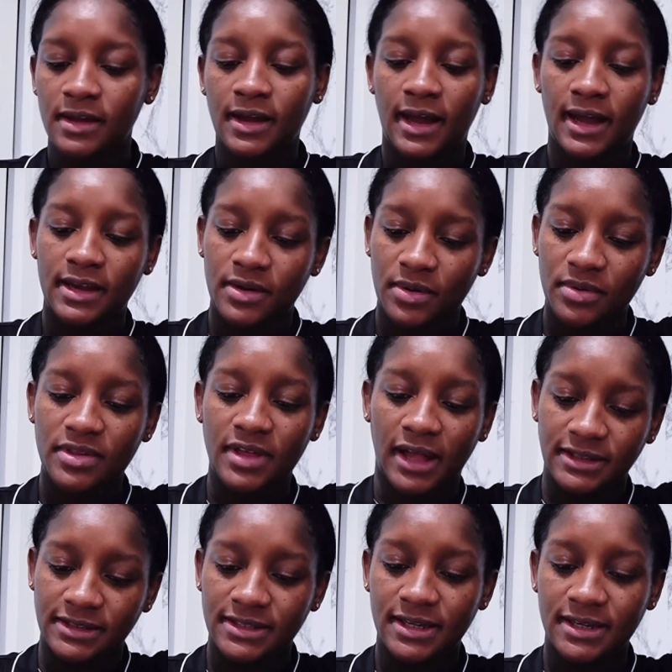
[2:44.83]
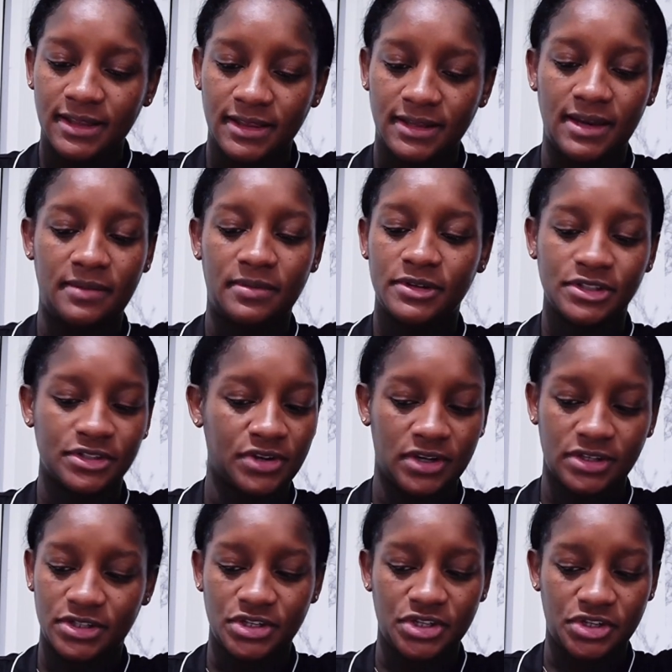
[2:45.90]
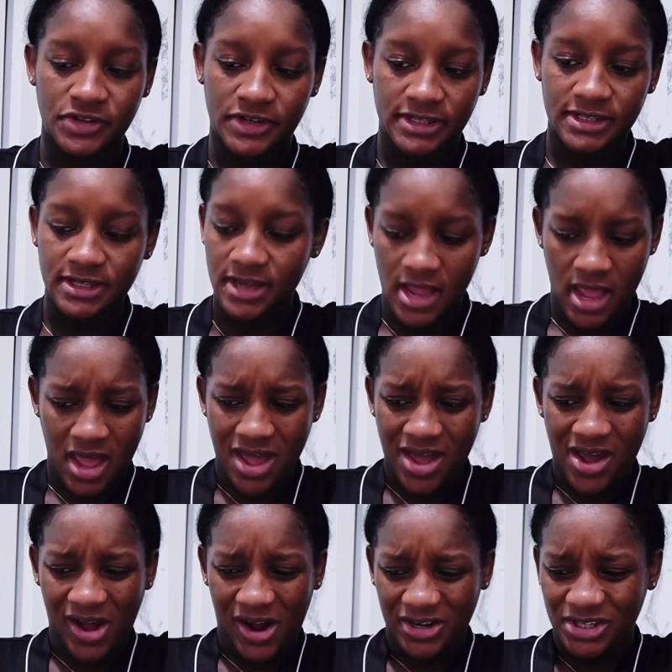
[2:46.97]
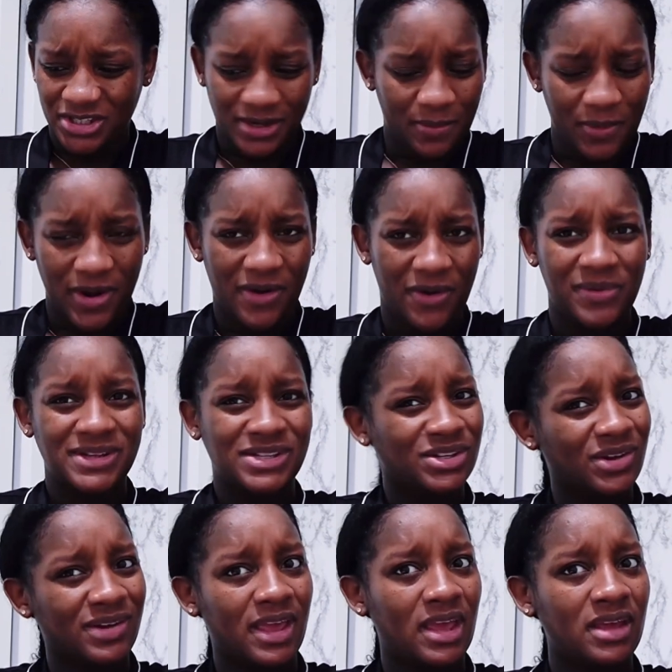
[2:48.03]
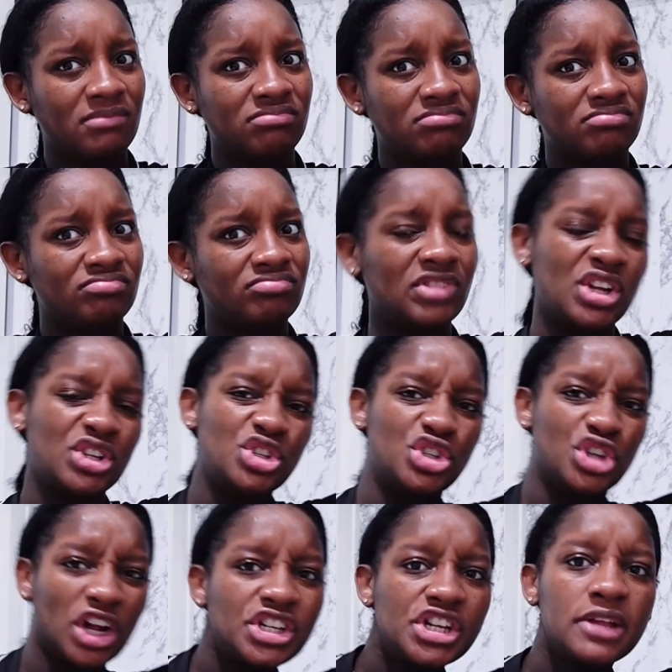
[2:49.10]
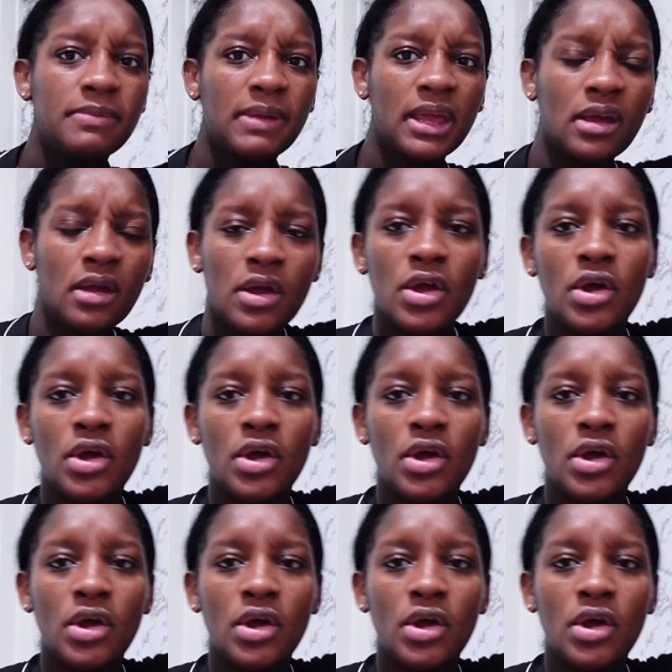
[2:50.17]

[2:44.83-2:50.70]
I know that the neighbors across the street are somewhere always looking and judging me,